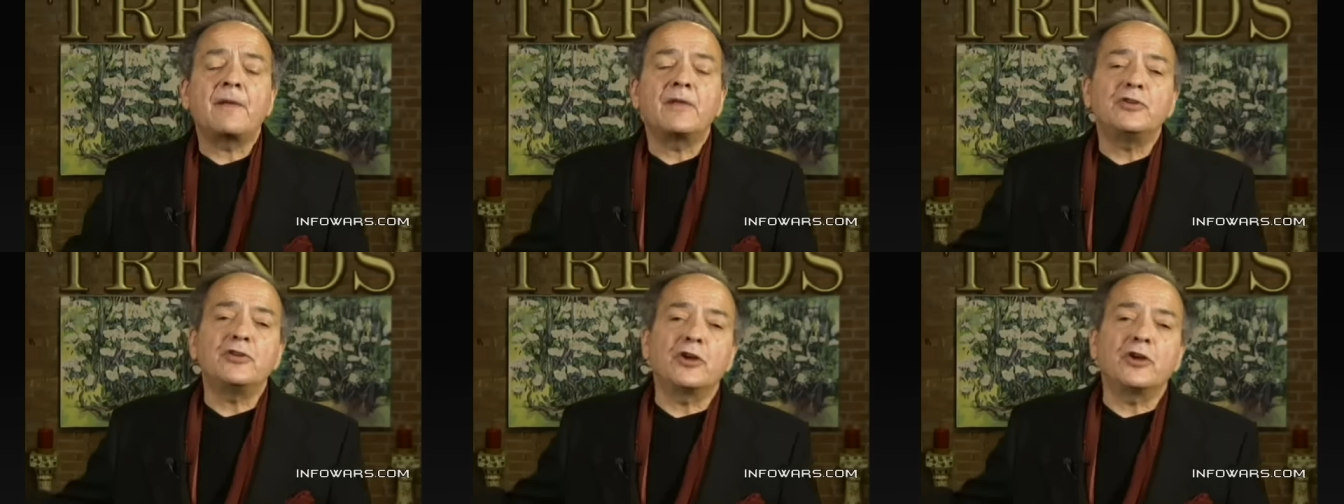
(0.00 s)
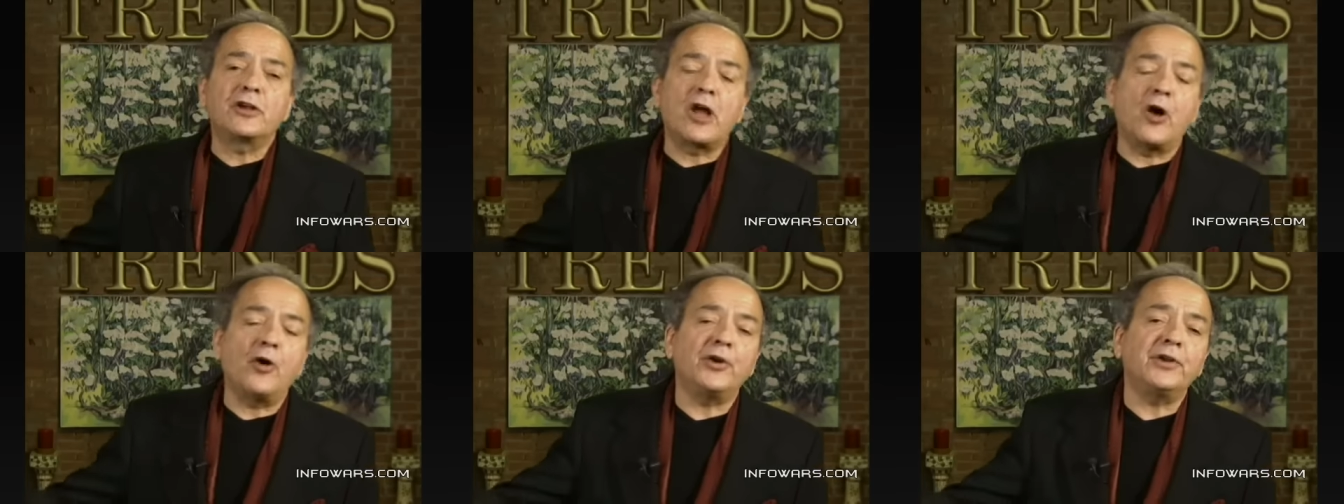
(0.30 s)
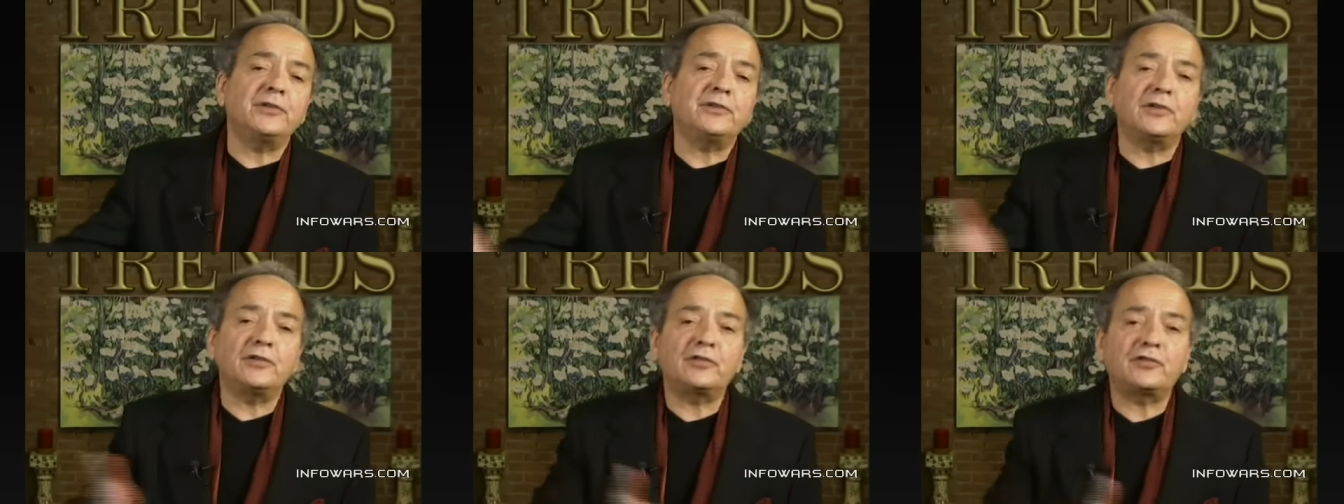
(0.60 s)
You're
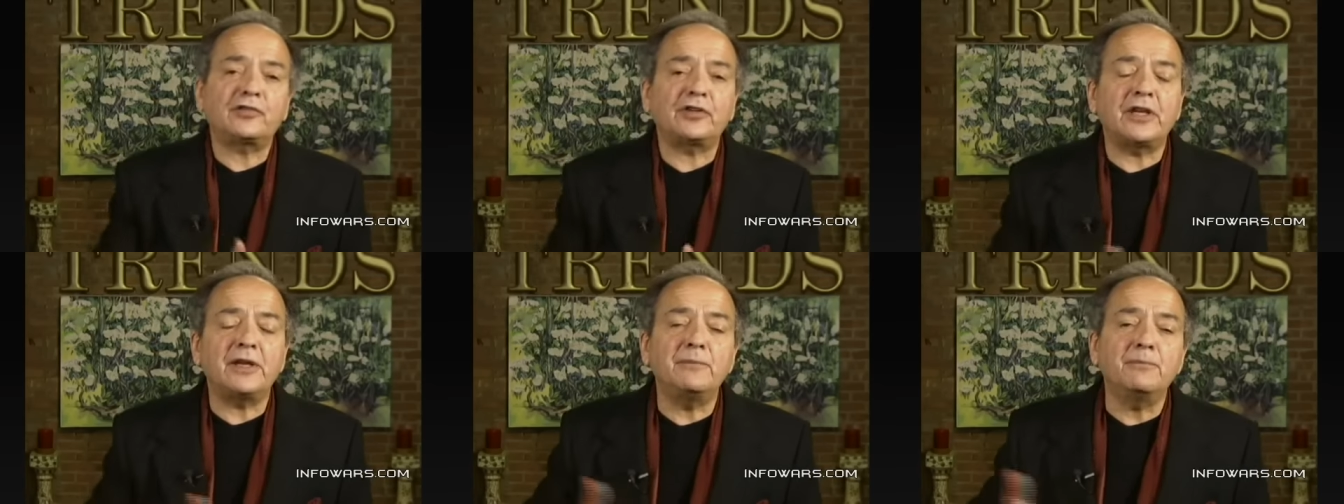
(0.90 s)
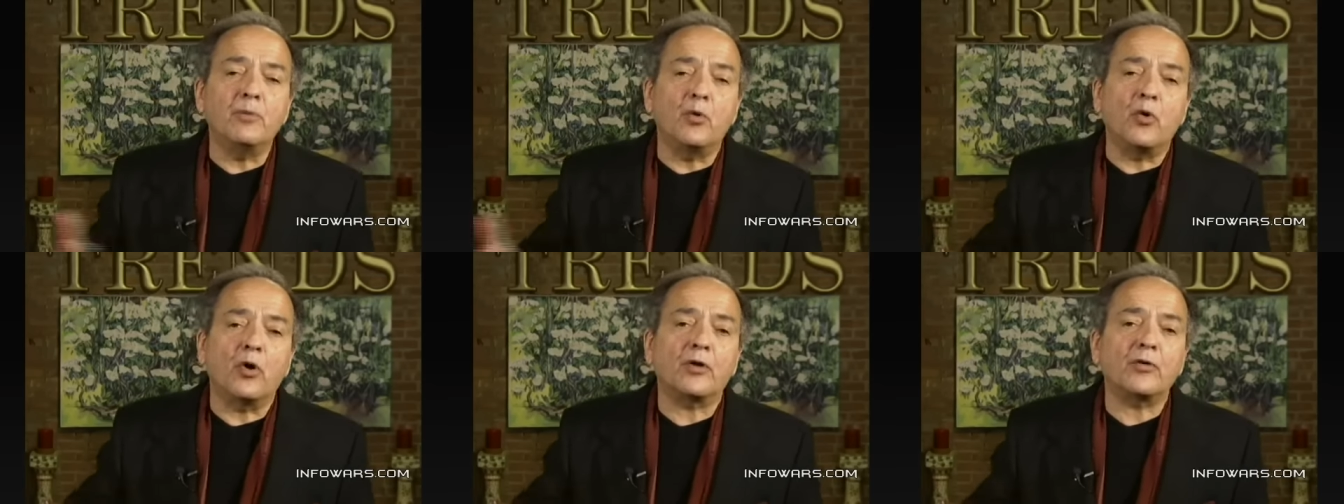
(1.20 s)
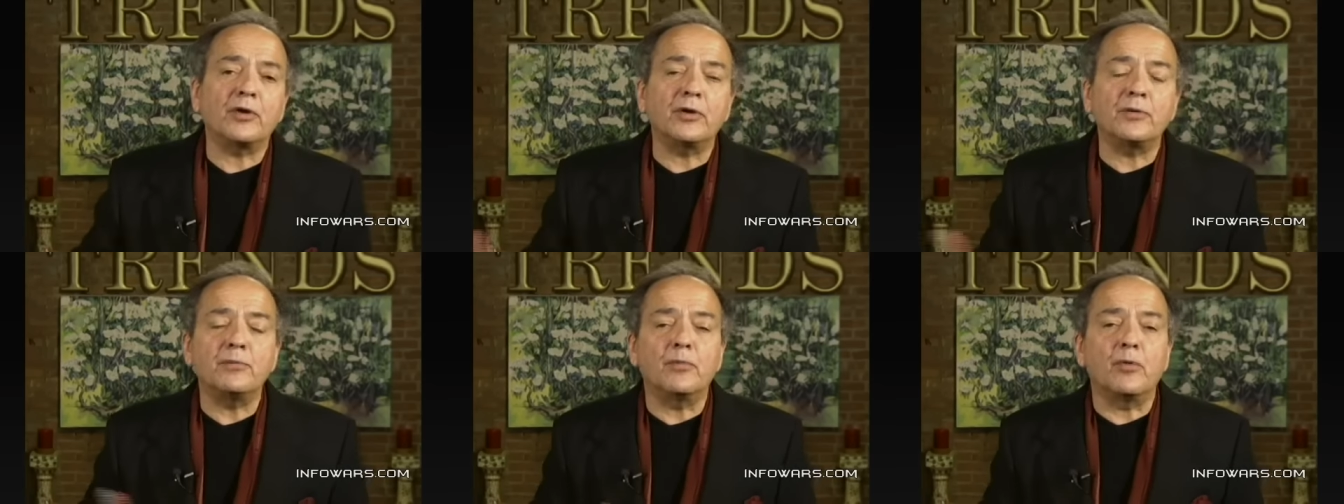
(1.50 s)
going to see
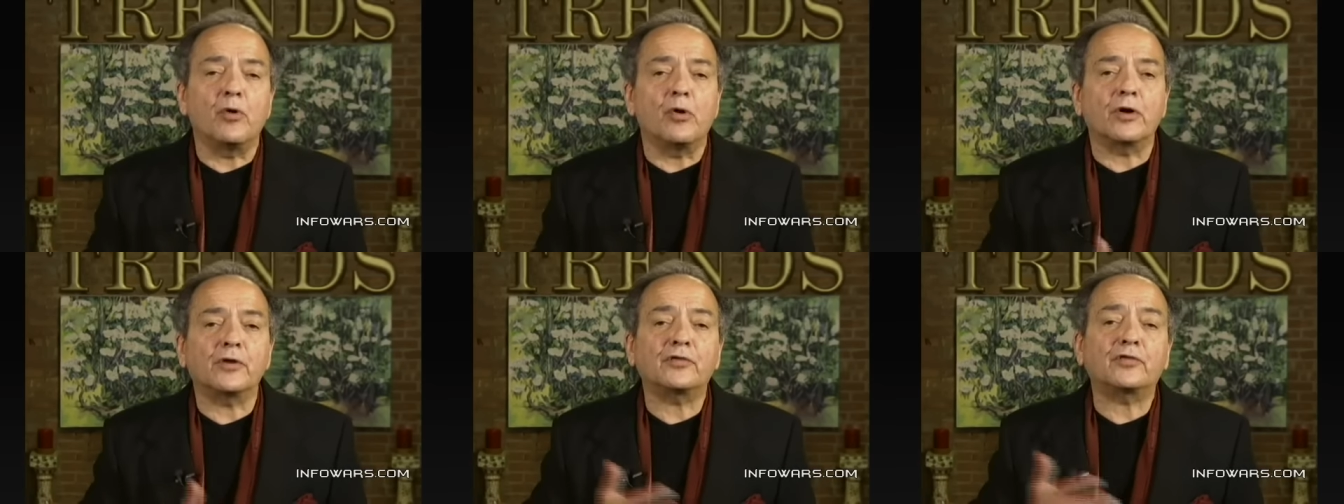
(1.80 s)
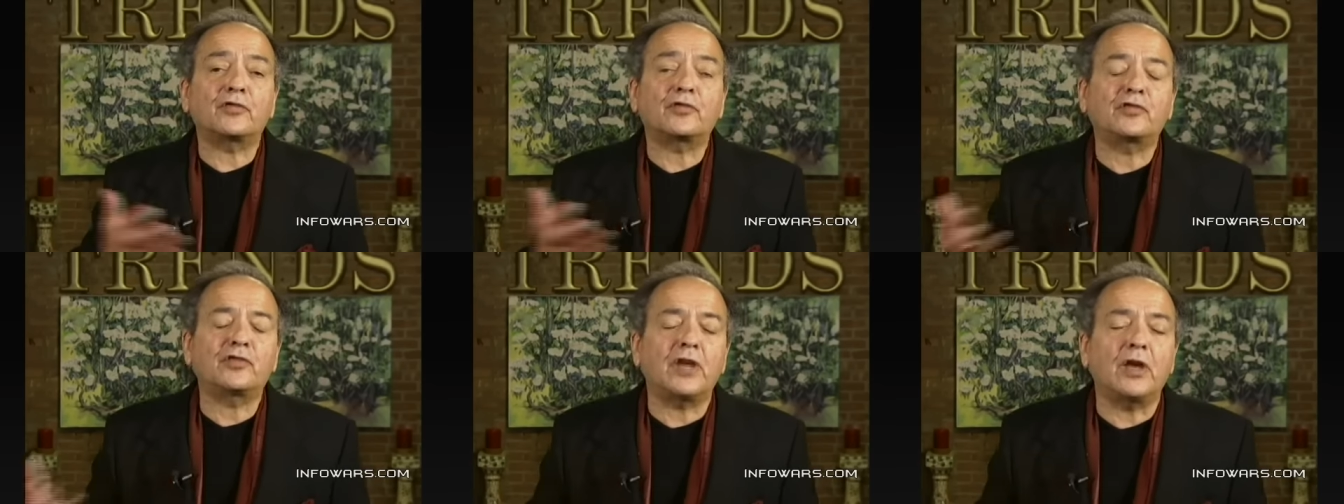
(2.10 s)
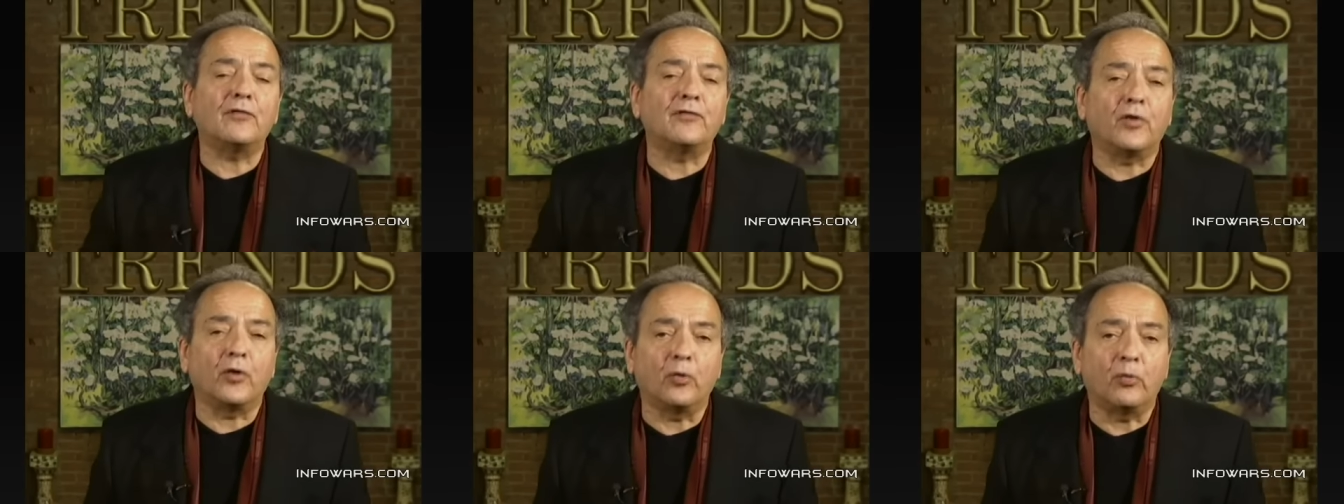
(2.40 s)
more and more
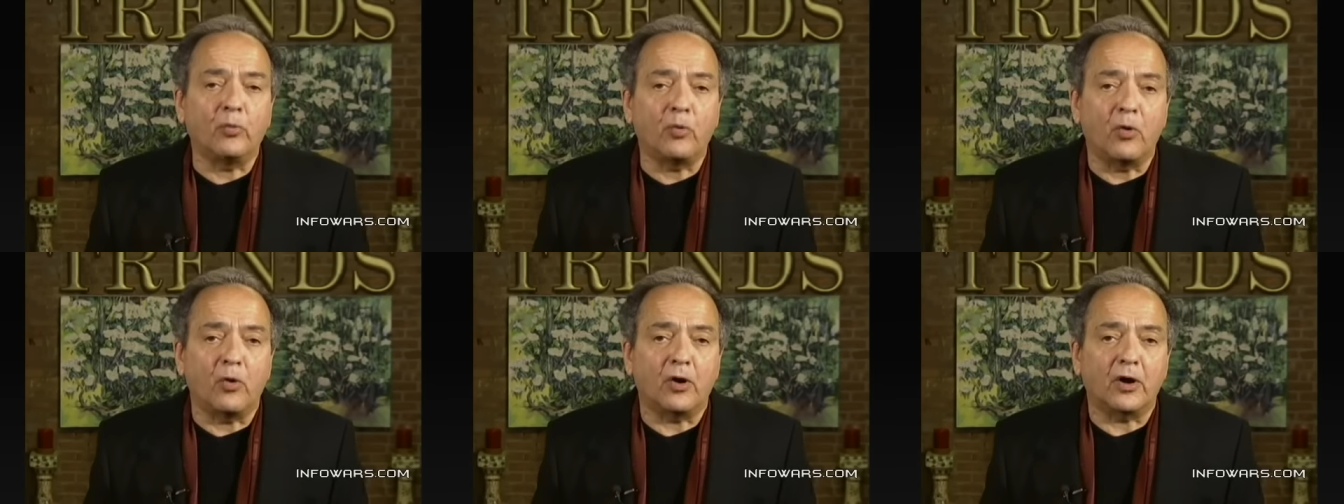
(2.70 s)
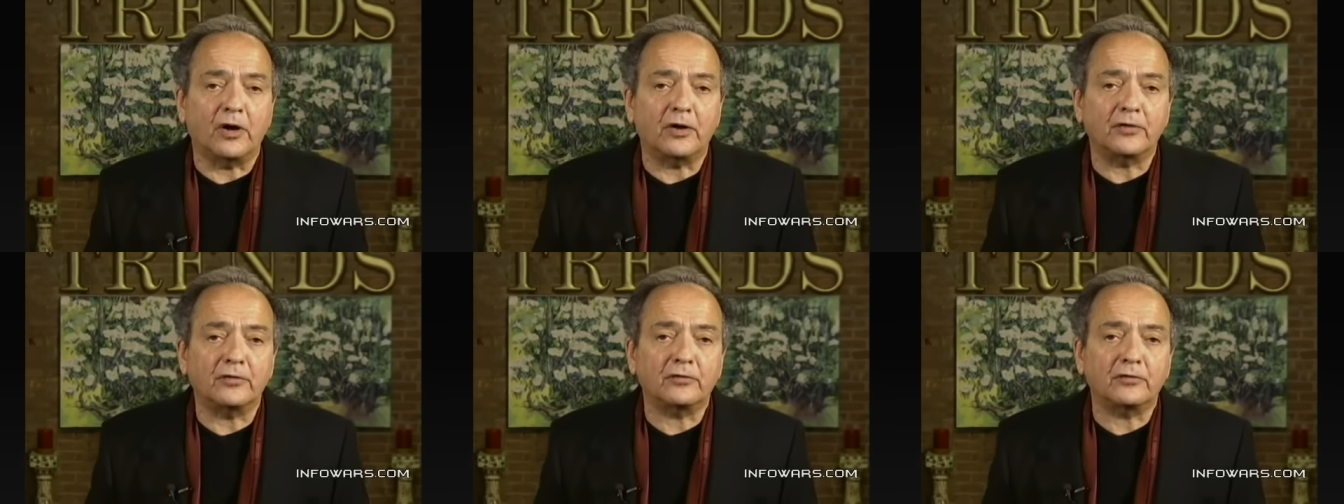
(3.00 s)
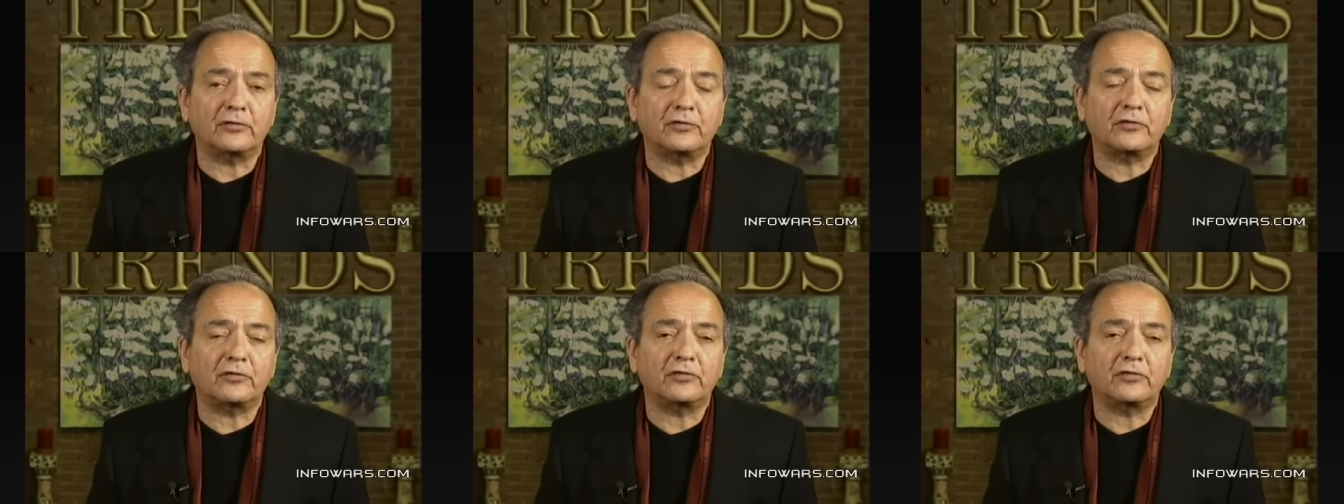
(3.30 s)
civil
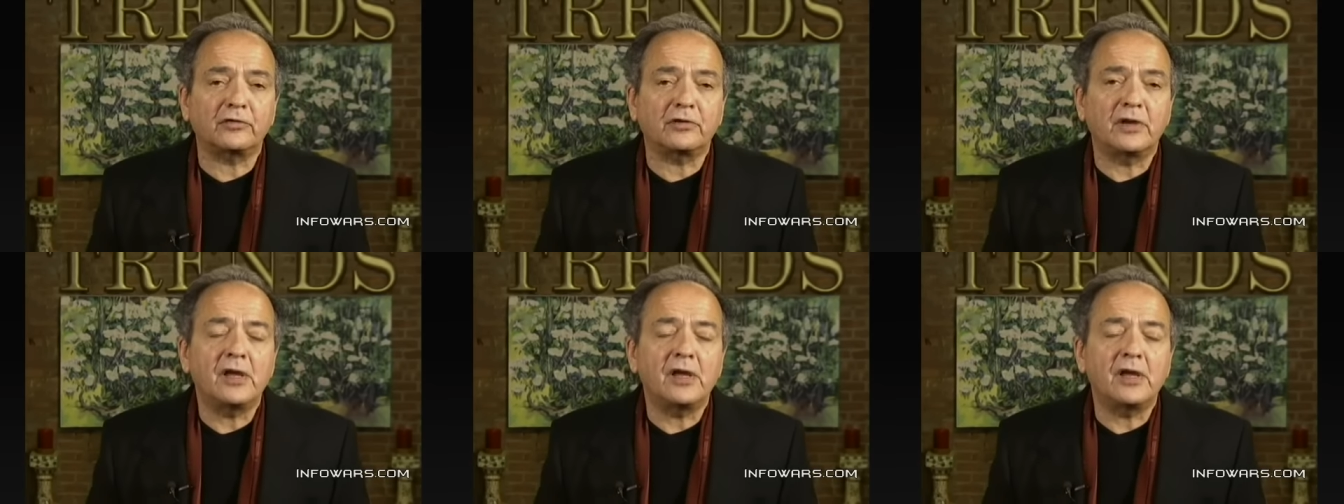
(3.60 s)
wars.